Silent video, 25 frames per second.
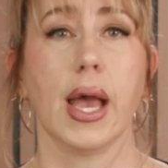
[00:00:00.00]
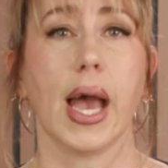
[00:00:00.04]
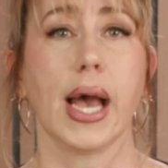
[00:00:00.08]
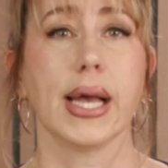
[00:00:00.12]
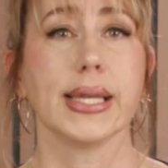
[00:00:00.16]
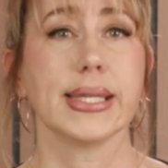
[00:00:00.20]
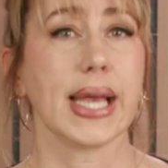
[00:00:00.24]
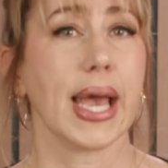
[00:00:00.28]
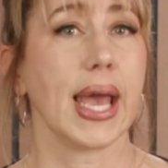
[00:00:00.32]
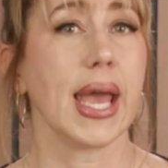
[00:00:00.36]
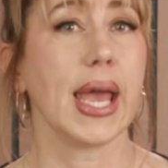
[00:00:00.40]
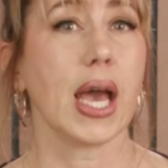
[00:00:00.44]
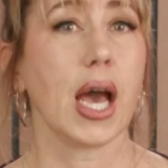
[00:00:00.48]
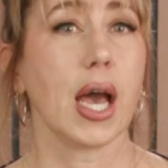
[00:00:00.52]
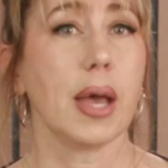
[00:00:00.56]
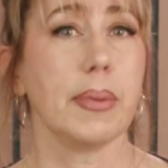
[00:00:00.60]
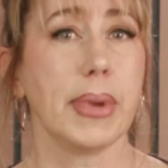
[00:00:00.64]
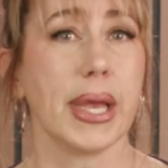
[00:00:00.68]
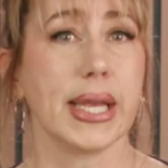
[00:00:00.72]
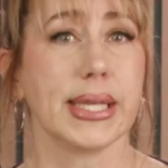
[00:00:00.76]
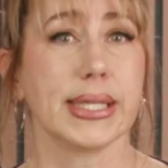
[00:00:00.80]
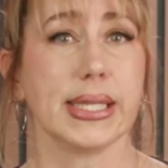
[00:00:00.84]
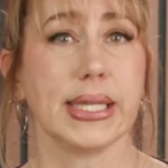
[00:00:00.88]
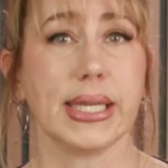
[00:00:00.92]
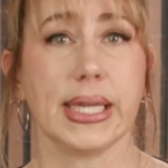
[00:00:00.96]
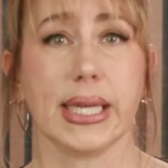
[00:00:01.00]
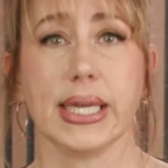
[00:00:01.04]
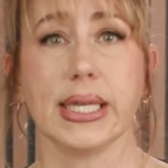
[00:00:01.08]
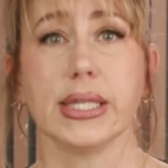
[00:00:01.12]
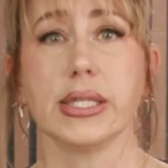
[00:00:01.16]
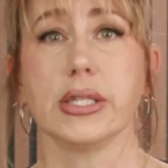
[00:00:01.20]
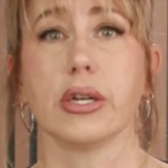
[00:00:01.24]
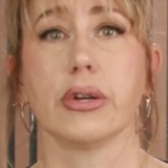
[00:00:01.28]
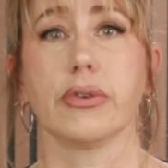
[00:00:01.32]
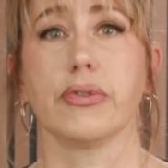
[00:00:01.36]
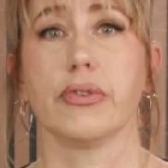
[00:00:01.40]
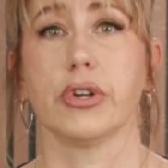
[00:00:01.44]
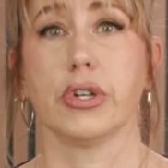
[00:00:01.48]
As AI makes it
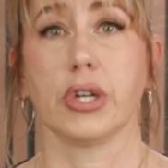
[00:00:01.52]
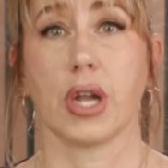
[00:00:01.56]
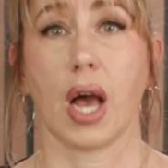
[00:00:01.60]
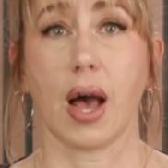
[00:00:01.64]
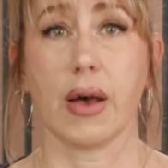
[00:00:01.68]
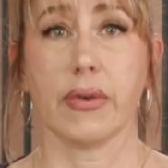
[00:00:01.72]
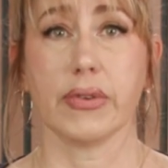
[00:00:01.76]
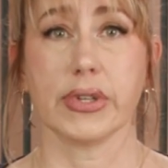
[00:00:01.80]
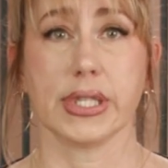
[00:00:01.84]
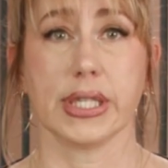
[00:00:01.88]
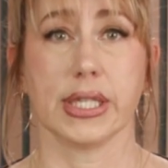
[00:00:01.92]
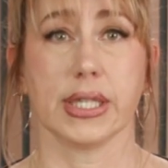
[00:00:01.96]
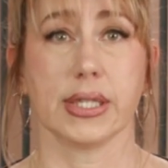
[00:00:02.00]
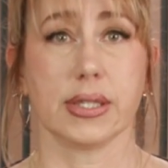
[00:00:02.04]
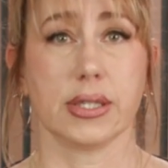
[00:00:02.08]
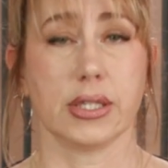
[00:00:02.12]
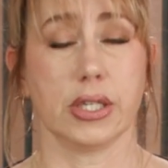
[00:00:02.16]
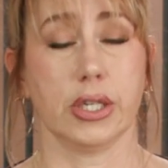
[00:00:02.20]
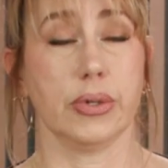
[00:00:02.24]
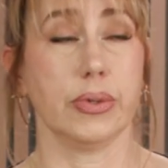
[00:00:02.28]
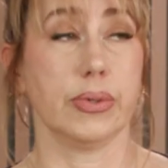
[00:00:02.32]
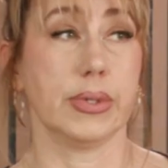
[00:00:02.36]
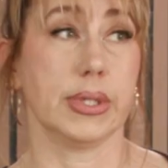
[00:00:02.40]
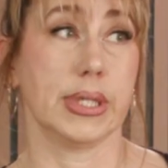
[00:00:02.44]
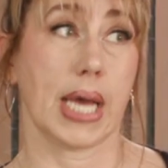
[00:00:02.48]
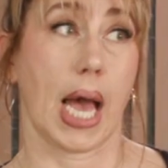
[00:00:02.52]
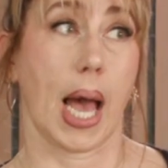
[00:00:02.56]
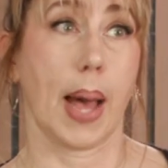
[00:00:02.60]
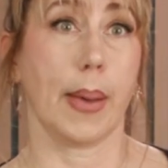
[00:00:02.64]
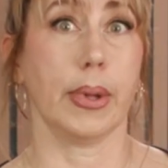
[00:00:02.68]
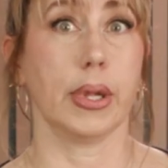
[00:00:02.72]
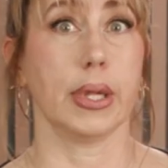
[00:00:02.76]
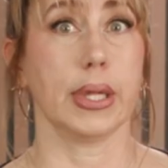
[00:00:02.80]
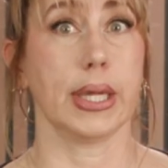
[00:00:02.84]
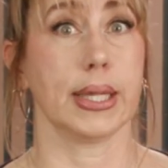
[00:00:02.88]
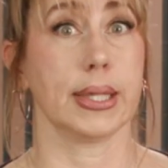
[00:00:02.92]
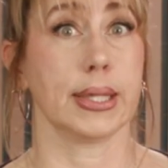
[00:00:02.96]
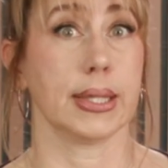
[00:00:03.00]
easier for novices to
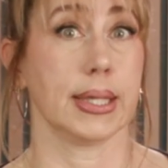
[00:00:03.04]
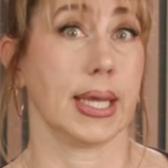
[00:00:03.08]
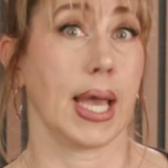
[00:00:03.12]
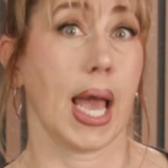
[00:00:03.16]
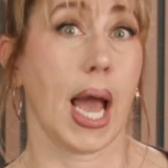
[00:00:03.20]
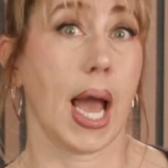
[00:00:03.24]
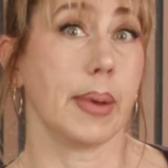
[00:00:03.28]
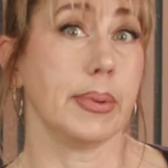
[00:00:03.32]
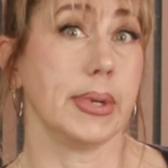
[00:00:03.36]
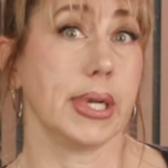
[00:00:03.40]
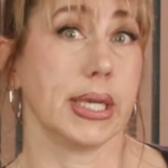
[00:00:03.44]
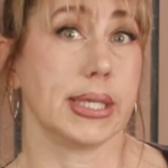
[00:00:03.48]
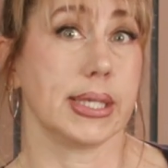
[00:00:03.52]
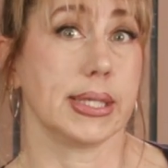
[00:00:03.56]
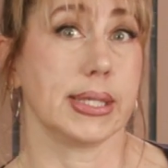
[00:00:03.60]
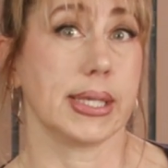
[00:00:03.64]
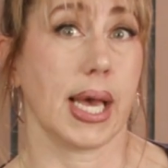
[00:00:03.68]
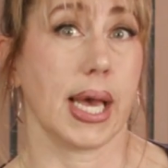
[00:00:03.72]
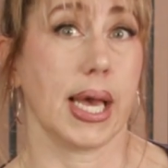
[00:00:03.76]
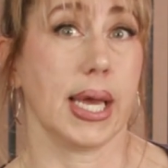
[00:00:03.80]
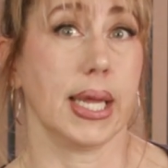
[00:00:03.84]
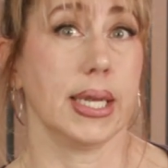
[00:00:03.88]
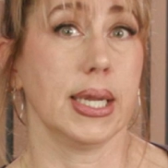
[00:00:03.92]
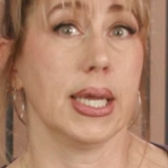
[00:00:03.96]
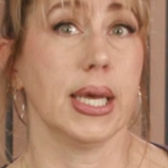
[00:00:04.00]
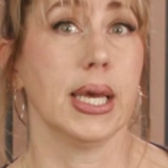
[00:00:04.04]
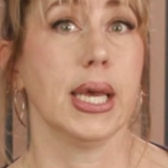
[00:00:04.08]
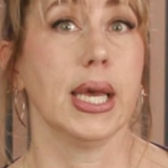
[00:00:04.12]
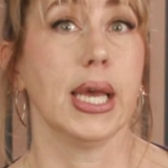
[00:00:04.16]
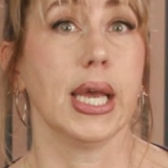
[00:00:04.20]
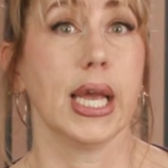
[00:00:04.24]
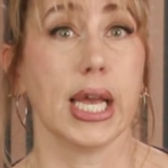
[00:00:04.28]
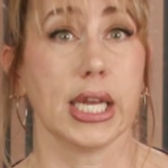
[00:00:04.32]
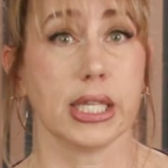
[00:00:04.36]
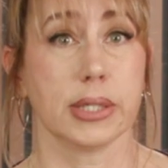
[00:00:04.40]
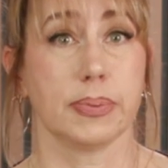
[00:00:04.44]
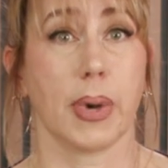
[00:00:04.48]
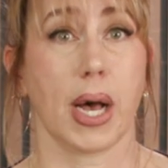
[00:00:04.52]
dabble in cabinet design,
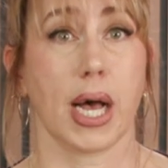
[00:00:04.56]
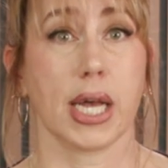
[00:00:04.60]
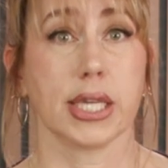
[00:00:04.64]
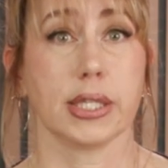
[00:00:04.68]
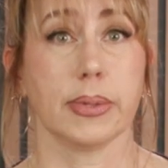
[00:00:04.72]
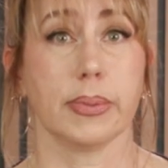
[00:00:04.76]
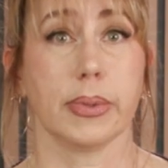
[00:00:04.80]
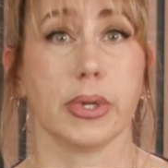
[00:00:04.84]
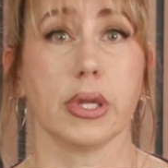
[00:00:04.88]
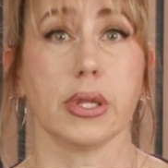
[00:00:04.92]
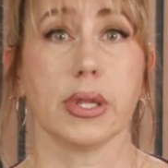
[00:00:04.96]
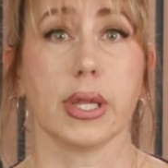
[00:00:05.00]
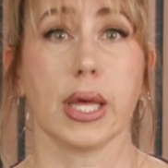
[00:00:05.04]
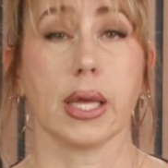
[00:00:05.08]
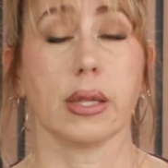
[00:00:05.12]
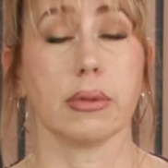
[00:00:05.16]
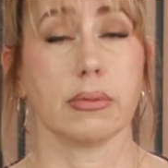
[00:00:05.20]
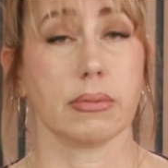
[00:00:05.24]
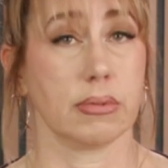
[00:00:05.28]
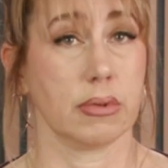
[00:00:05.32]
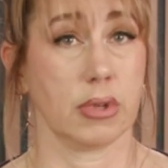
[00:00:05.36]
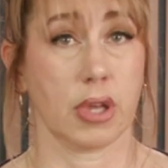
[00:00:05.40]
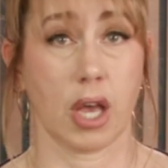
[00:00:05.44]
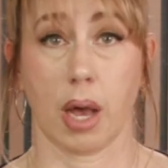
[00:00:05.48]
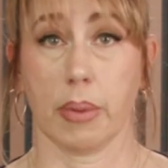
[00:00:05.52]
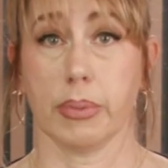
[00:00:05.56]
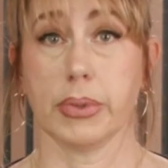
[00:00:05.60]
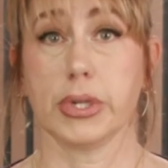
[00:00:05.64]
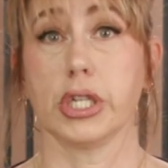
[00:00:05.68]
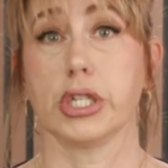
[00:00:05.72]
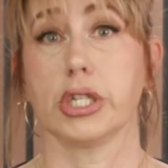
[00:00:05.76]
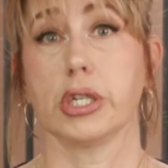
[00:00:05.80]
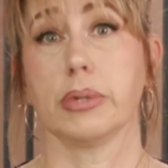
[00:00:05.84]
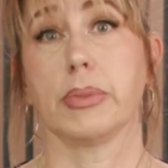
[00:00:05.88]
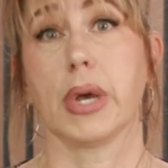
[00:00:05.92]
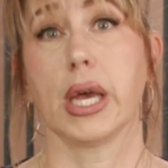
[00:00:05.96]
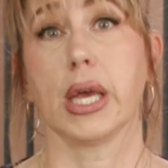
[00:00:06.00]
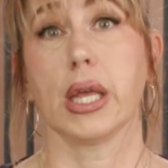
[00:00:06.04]
it's possible that
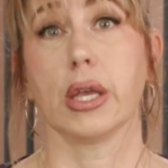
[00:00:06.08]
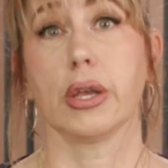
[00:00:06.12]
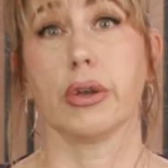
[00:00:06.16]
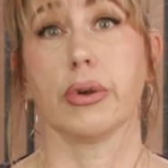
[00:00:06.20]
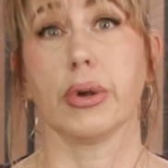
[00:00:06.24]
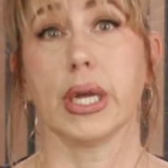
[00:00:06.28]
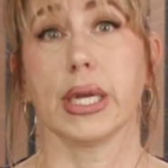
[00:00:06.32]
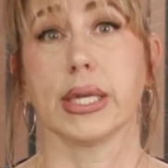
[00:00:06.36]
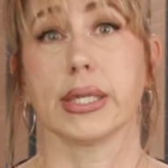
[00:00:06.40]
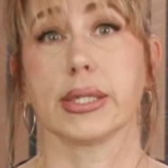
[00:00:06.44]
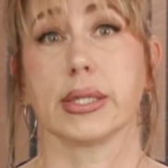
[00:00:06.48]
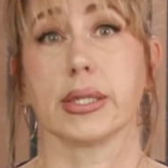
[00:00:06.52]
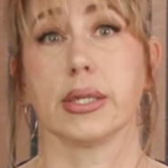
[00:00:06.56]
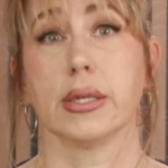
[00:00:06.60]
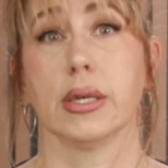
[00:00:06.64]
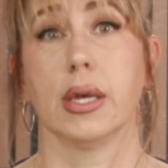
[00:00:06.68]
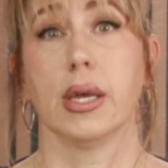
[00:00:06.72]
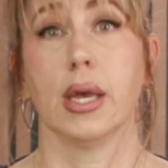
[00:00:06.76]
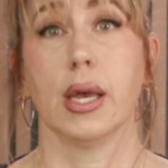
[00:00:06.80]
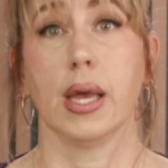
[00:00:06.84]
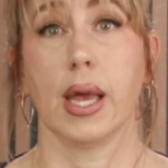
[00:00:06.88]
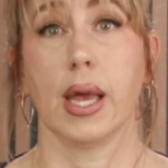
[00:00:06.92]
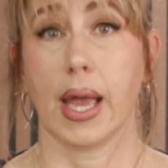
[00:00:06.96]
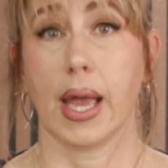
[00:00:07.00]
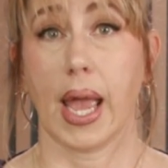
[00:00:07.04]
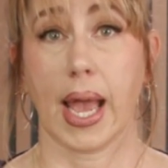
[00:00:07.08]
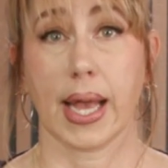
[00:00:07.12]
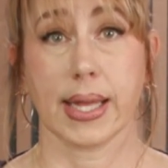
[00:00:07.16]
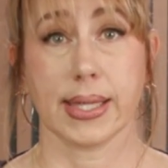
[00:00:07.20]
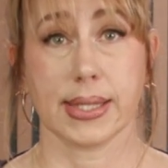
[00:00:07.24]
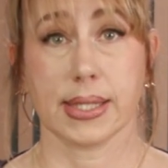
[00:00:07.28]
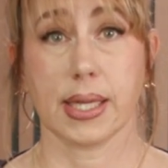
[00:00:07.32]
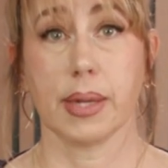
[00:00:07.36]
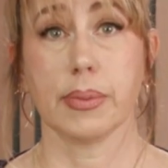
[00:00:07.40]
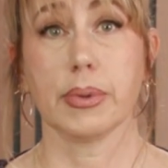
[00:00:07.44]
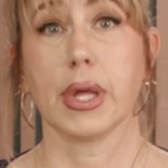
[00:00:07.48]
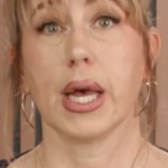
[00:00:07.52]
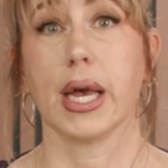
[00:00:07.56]
competition might increase, and
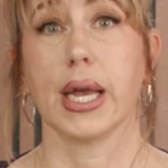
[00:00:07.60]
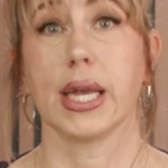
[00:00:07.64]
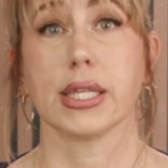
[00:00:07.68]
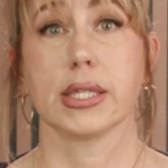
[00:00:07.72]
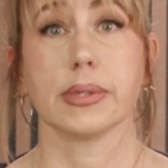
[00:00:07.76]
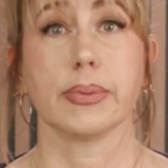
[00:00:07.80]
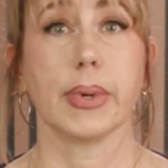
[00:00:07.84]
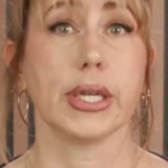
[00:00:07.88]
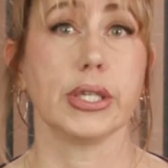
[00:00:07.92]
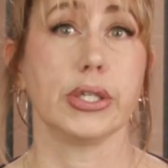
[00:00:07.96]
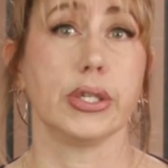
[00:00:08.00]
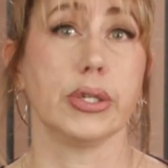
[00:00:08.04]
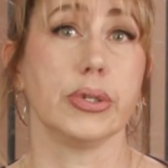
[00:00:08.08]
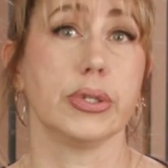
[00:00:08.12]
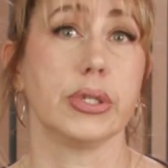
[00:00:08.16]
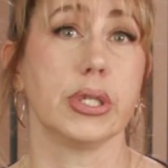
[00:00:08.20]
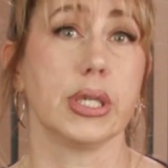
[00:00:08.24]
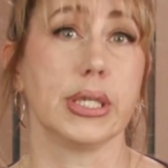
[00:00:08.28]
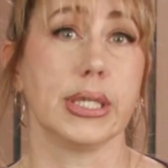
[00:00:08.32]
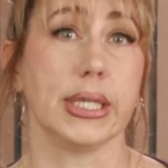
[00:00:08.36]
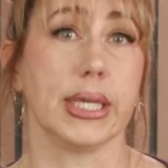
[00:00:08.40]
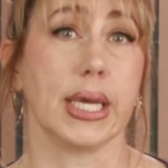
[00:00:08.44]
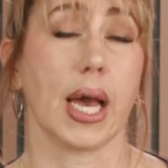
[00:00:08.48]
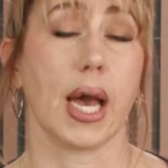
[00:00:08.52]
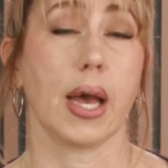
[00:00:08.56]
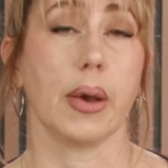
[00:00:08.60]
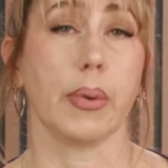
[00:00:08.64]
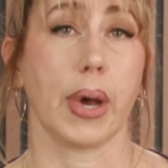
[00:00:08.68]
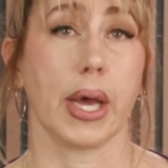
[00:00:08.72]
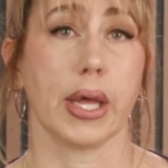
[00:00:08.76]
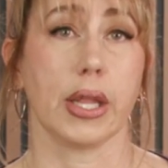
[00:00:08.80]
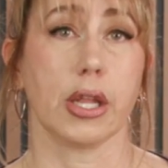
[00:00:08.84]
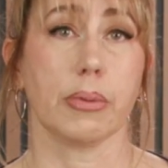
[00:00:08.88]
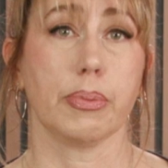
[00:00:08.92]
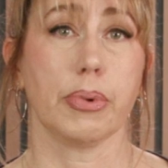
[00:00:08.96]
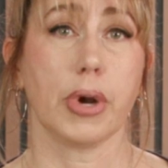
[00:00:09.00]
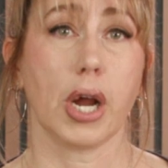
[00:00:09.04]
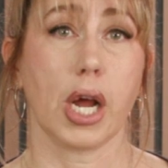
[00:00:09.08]
some clients might choose to
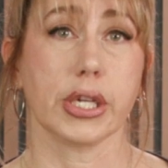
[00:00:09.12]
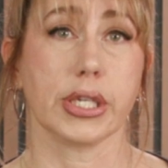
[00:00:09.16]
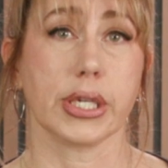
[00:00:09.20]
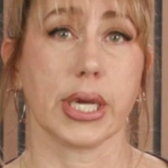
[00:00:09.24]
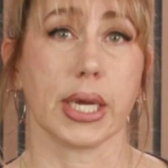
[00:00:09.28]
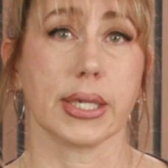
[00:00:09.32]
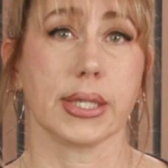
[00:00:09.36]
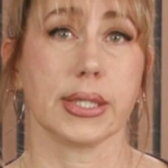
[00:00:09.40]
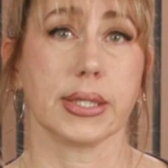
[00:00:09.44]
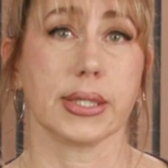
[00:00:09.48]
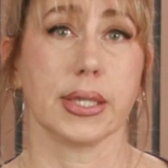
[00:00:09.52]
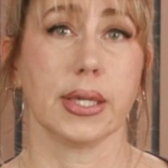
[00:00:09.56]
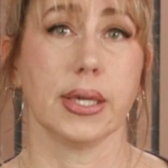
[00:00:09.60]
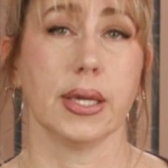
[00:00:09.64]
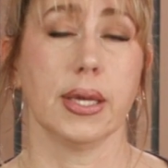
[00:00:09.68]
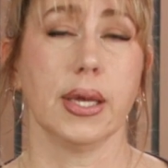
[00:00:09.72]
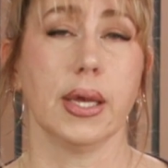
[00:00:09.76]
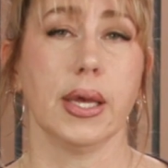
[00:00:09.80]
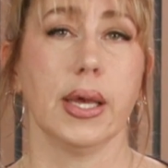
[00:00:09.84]
DIY their projects.